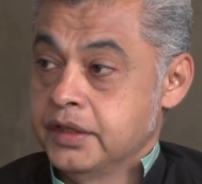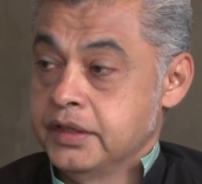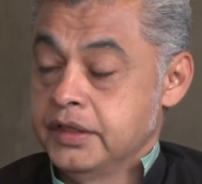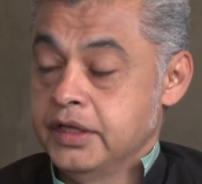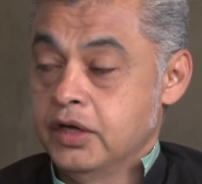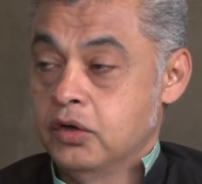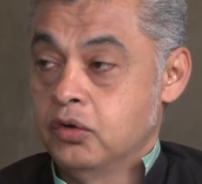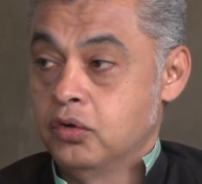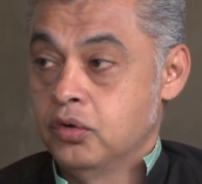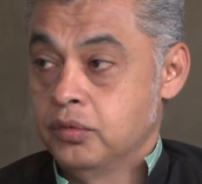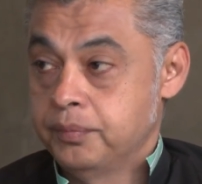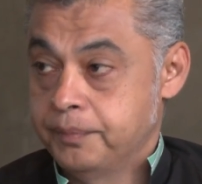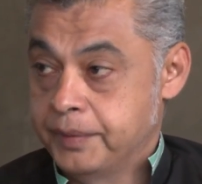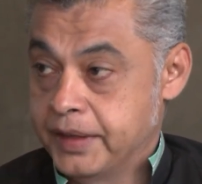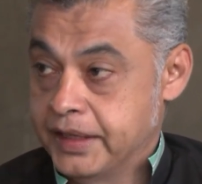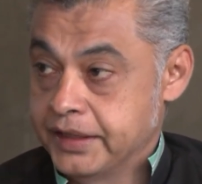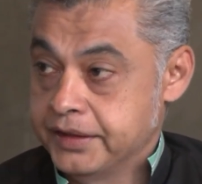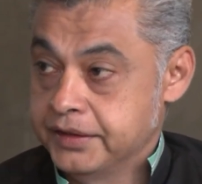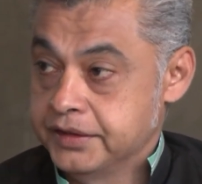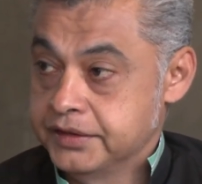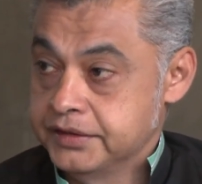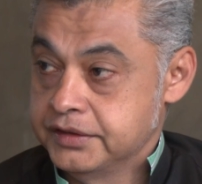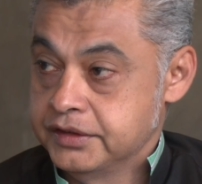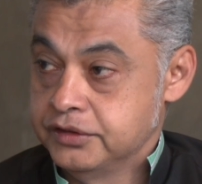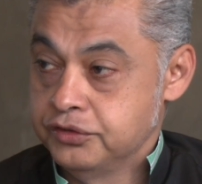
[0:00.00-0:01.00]
They're all
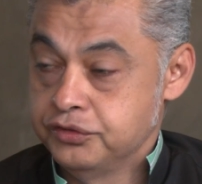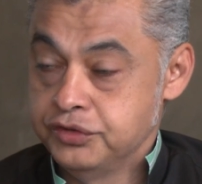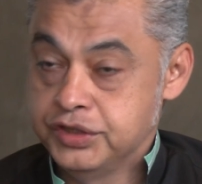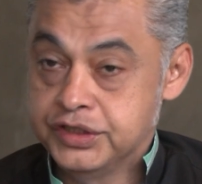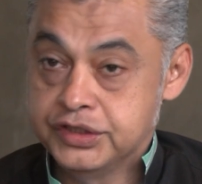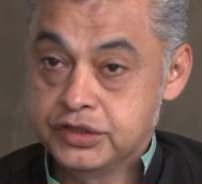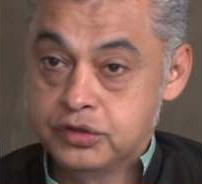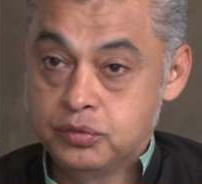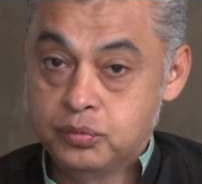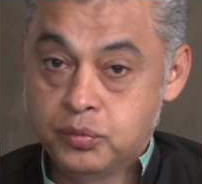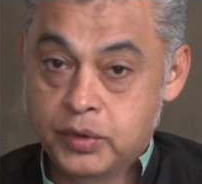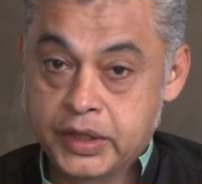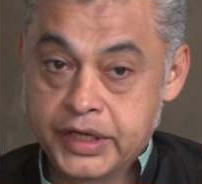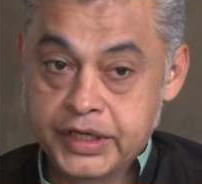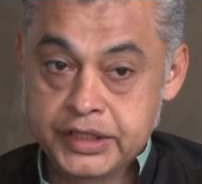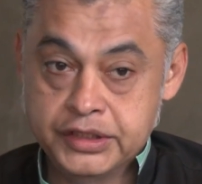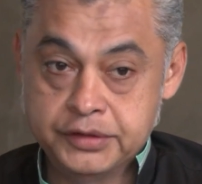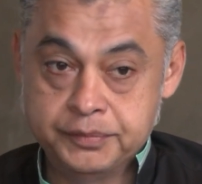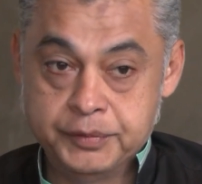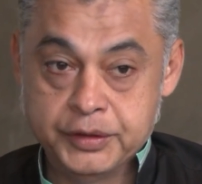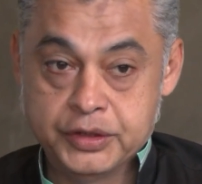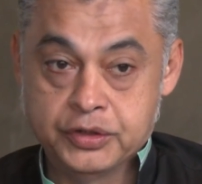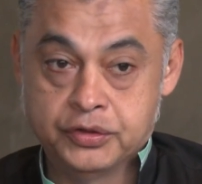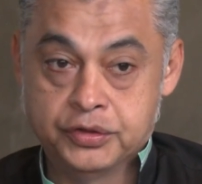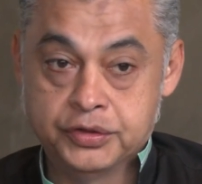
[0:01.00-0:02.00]
partners. And the reason why
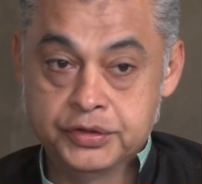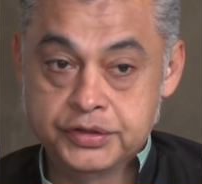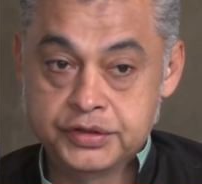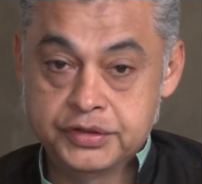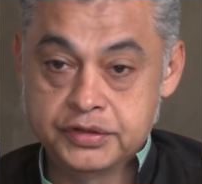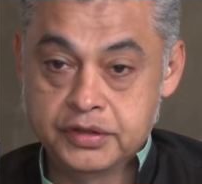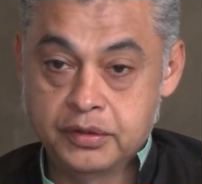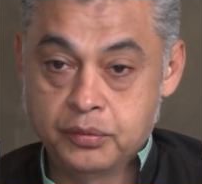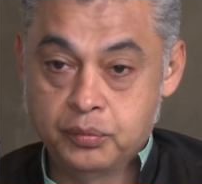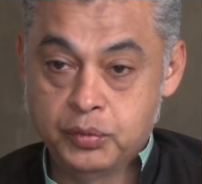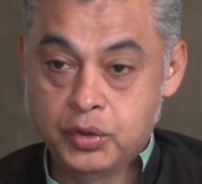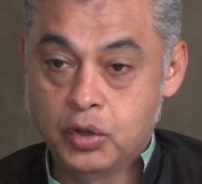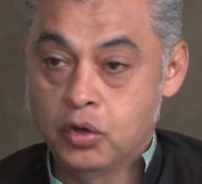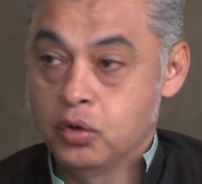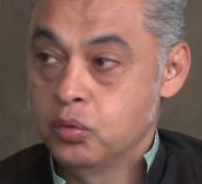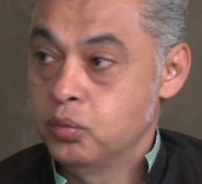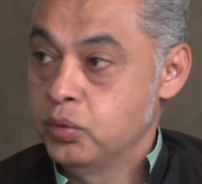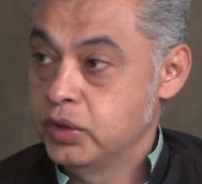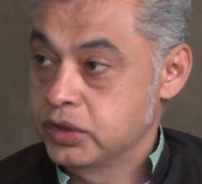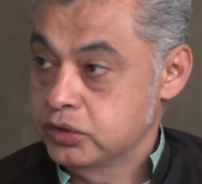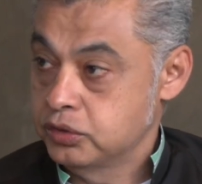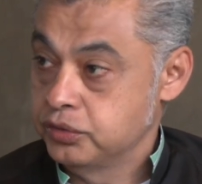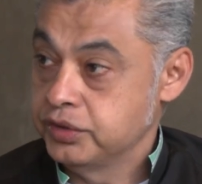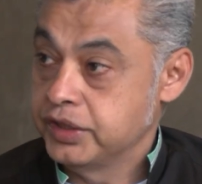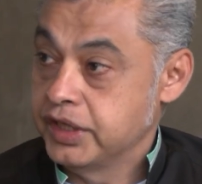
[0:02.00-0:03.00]
is because we all
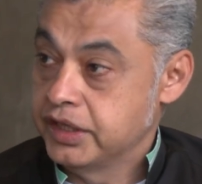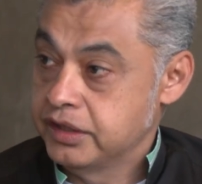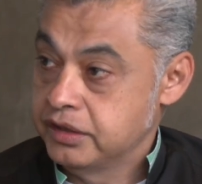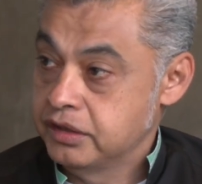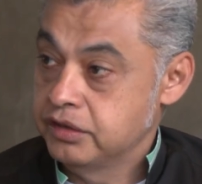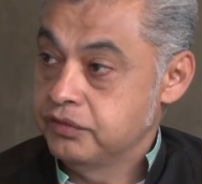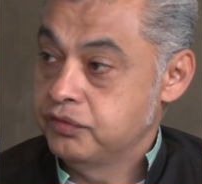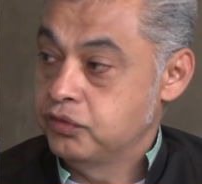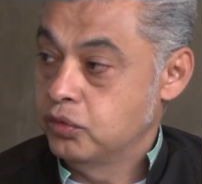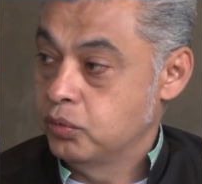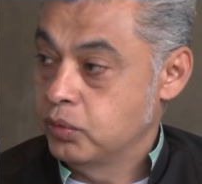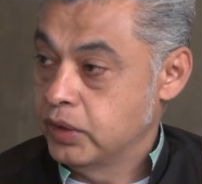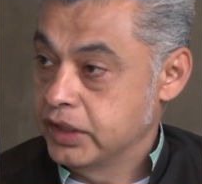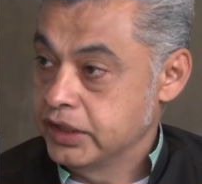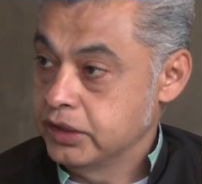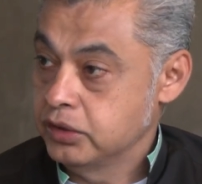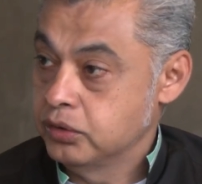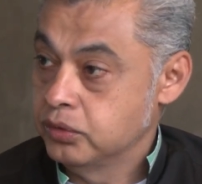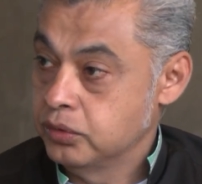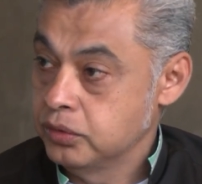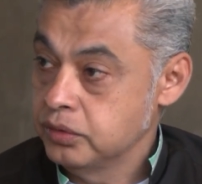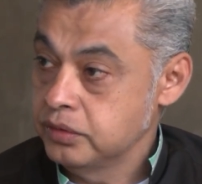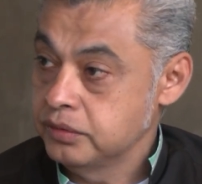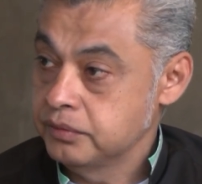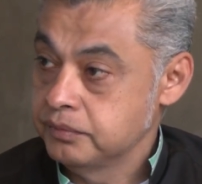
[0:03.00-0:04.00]
work together for one
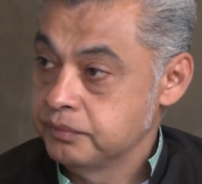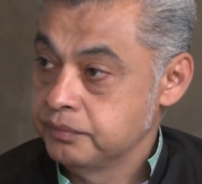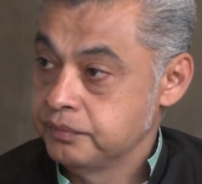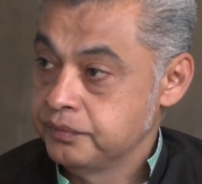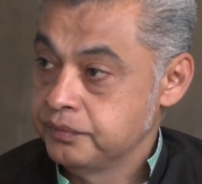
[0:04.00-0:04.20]
goal,